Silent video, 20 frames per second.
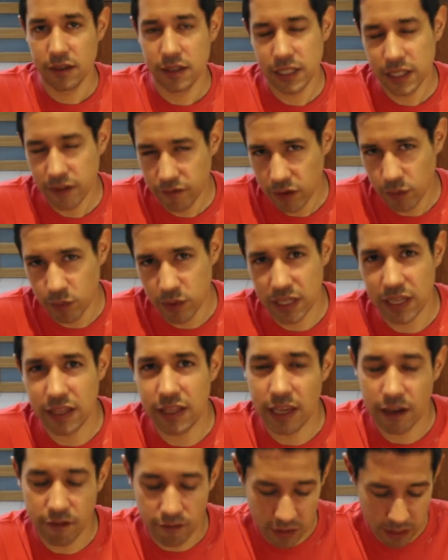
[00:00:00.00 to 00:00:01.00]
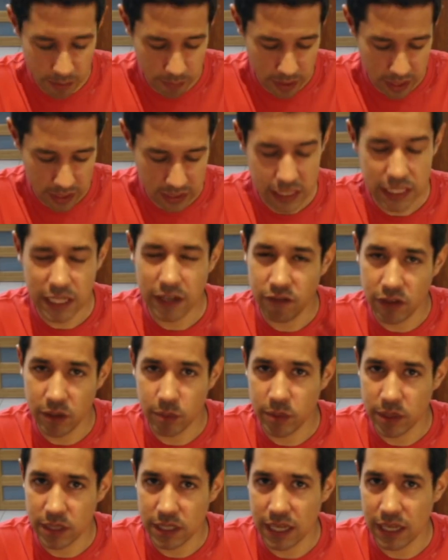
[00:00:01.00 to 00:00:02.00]
70% the F number,
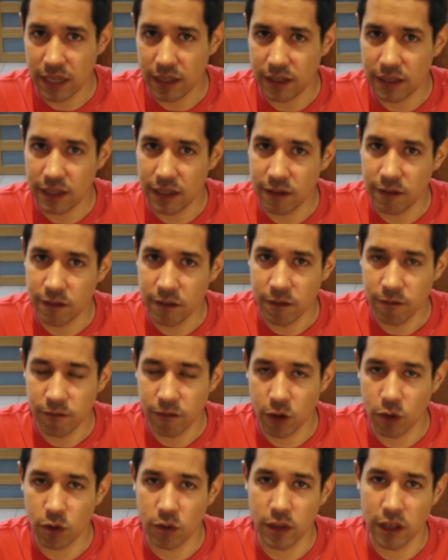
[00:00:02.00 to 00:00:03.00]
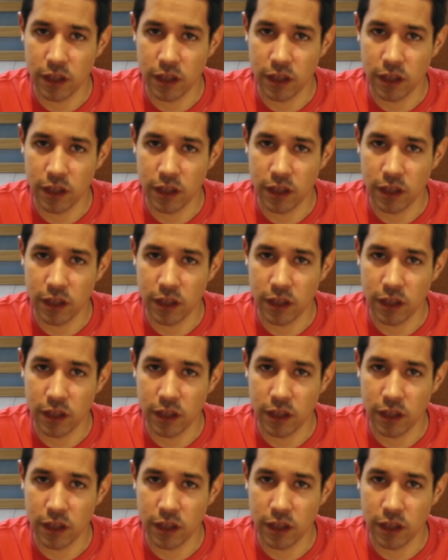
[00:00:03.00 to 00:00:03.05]
70% the focal